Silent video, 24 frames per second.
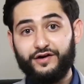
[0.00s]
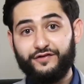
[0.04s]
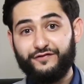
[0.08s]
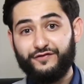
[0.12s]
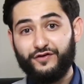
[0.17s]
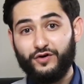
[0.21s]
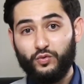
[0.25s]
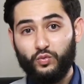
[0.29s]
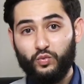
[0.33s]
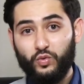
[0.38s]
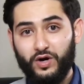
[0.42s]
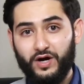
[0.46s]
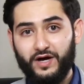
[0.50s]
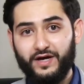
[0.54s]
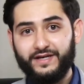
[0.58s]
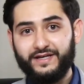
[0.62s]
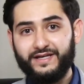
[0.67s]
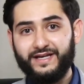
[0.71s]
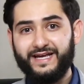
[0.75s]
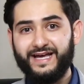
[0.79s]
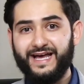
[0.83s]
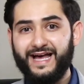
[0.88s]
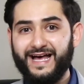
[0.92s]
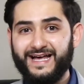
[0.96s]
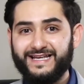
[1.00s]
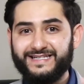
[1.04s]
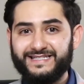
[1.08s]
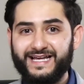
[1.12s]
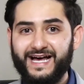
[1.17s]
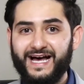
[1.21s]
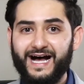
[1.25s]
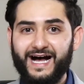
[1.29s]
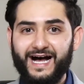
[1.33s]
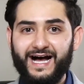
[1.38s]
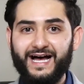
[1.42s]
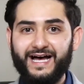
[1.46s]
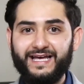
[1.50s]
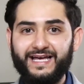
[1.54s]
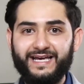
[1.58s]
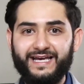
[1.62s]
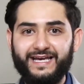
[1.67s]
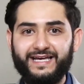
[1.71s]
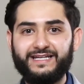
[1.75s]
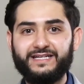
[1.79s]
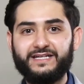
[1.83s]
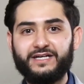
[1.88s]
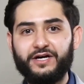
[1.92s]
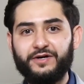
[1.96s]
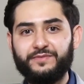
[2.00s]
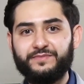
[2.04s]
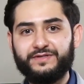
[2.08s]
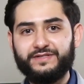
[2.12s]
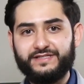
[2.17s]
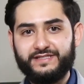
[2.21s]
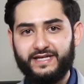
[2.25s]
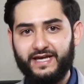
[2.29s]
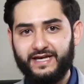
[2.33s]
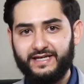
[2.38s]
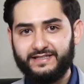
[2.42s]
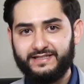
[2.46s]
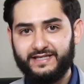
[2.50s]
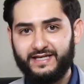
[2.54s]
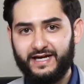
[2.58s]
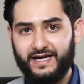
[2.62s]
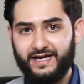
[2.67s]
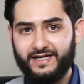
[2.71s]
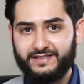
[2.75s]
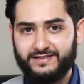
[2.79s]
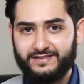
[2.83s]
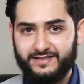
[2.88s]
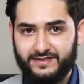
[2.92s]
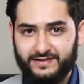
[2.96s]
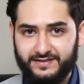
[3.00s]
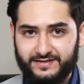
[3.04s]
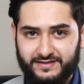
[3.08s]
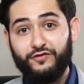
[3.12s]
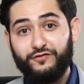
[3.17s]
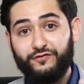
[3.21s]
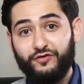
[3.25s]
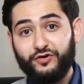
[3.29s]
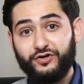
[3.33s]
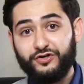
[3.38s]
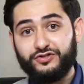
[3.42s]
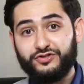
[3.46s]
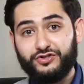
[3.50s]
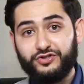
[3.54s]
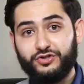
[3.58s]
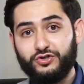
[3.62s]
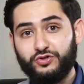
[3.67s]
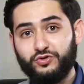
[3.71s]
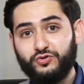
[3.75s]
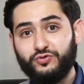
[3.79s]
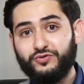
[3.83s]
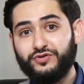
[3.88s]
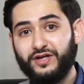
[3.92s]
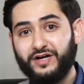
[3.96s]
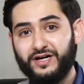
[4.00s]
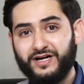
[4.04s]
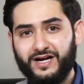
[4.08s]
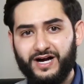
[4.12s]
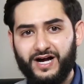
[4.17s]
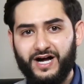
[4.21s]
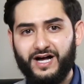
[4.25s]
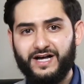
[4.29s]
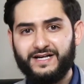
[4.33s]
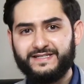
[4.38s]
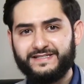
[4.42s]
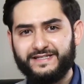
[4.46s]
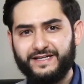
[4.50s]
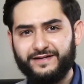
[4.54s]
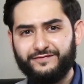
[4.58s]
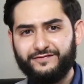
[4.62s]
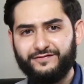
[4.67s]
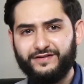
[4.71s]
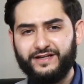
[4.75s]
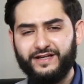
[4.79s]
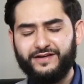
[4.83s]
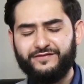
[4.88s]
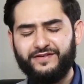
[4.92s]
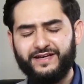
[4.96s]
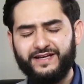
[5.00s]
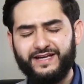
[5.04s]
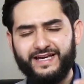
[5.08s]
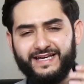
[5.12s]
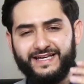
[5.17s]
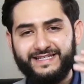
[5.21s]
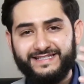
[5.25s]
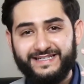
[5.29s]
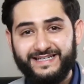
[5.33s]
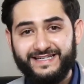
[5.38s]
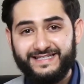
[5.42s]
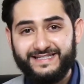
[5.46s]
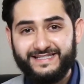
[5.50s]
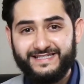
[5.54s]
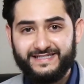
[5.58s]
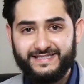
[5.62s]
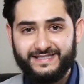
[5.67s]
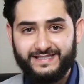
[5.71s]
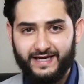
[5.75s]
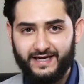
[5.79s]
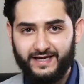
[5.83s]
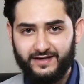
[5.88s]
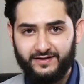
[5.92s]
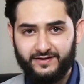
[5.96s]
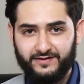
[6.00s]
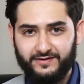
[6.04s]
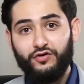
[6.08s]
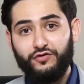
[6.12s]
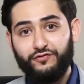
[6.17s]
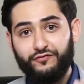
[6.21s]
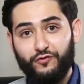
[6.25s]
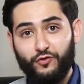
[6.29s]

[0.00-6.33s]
For one, it has high income state taxes. For two, the cost of living is insane.